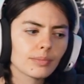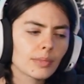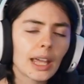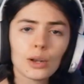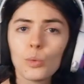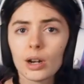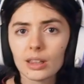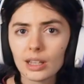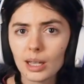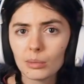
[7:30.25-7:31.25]
like one
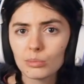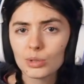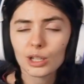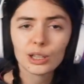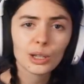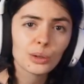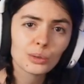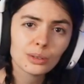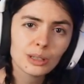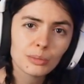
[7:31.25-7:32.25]
of them, the
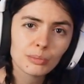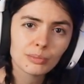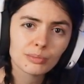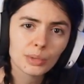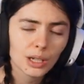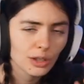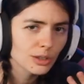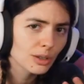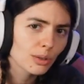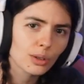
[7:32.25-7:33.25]
clone, but
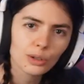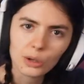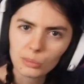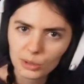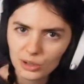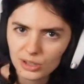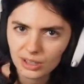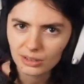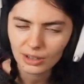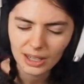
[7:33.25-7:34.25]
also her own
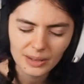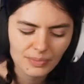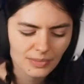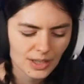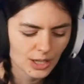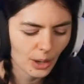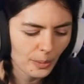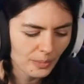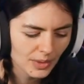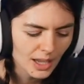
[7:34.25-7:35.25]
person, right?
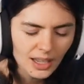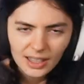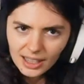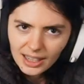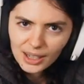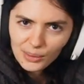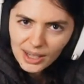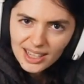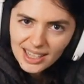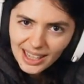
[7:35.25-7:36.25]
So
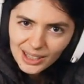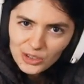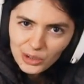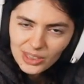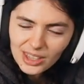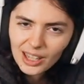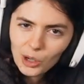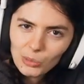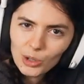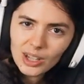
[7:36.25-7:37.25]
anyways, I enjoyed that. I
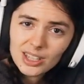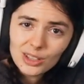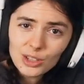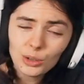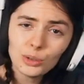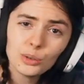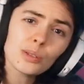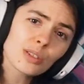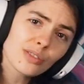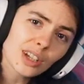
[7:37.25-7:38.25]
hope you guys did too.
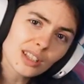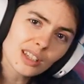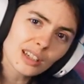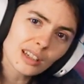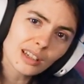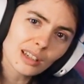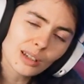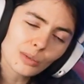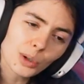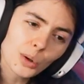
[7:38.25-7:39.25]
It was fun
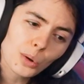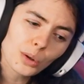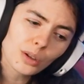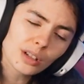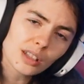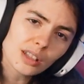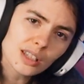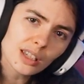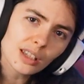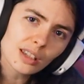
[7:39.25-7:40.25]
to record and
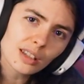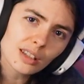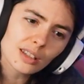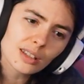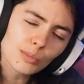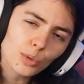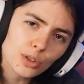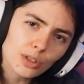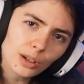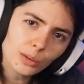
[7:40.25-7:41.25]
see some more
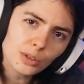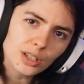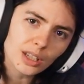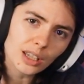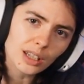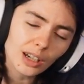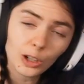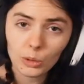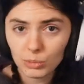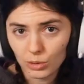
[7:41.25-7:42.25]
Star Wars again, and I
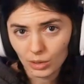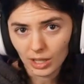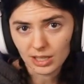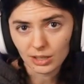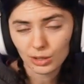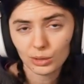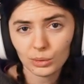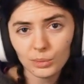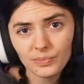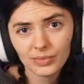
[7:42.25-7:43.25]
hope you guys did
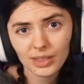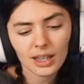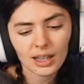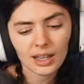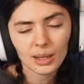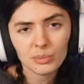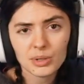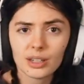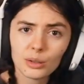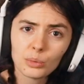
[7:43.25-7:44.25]
too. Um,
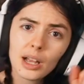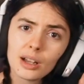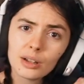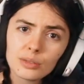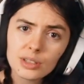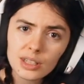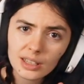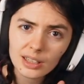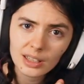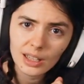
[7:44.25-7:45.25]
stick around
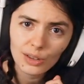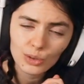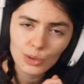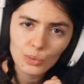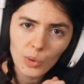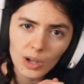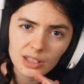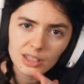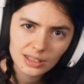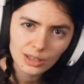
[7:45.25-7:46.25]
if you
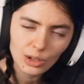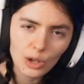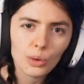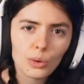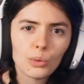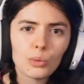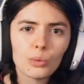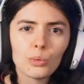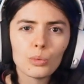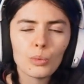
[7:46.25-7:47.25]
want to
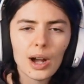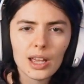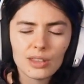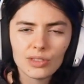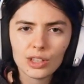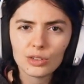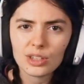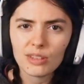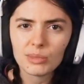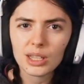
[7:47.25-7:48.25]
know why the videos
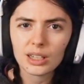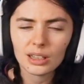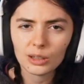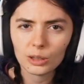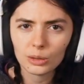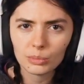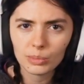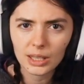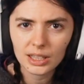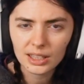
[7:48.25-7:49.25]
have been a little
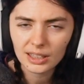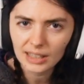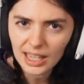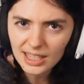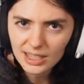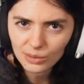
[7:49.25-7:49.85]
bit less